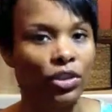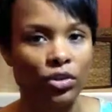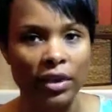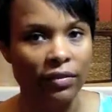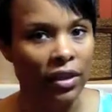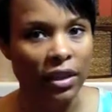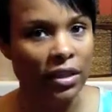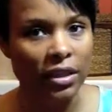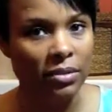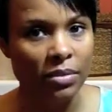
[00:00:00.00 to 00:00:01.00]
that you're giving it
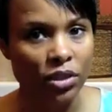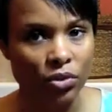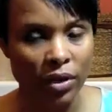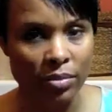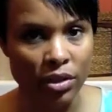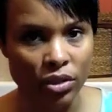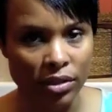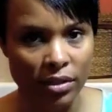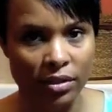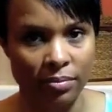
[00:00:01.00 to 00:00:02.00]
these mental
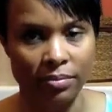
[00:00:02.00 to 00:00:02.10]
images.